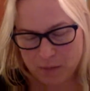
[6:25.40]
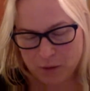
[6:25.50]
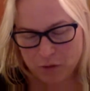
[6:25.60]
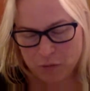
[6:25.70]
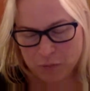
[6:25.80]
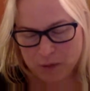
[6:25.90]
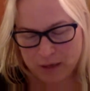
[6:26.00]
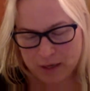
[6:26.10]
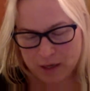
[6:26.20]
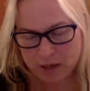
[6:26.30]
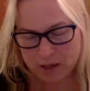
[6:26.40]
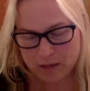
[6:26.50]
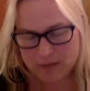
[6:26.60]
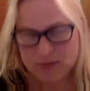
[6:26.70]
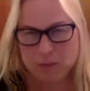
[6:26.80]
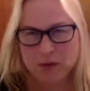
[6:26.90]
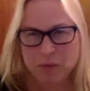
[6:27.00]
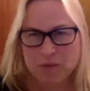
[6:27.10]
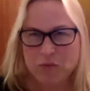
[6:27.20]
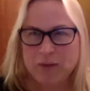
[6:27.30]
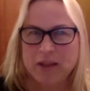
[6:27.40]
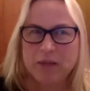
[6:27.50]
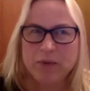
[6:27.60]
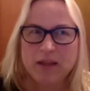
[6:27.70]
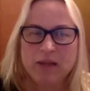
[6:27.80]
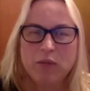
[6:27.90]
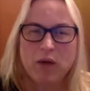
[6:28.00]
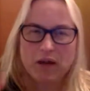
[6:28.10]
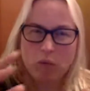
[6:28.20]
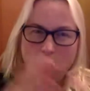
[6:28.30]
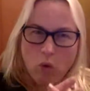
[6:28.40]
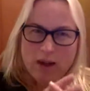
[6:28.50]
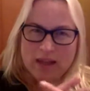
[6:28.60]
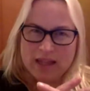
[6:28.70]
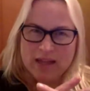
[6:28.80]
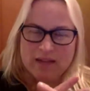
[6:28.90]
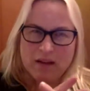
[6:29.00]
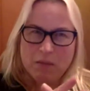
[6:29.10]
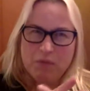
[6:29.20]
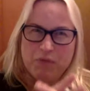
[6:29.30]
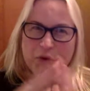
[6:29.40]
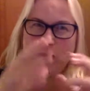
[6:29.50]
group reading, and somebody was really, really wanted one thing to come through,